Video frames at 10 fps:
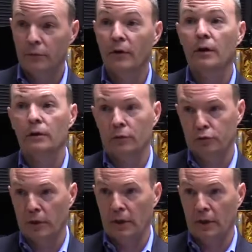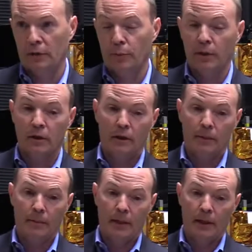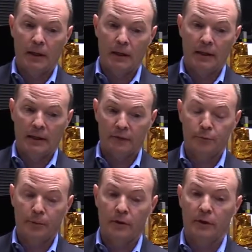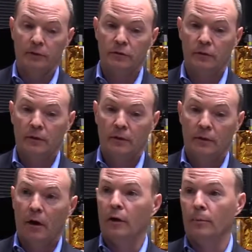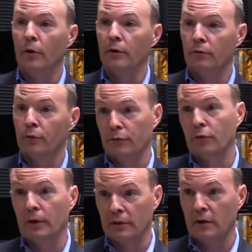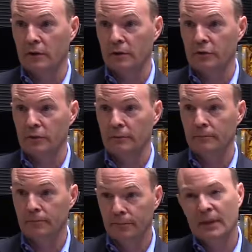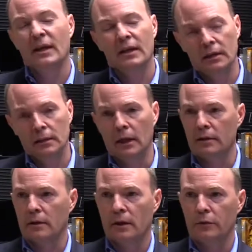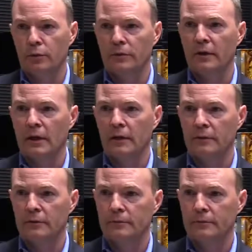very little training to become an experienced automotive refueling technician. Not the case with satellites.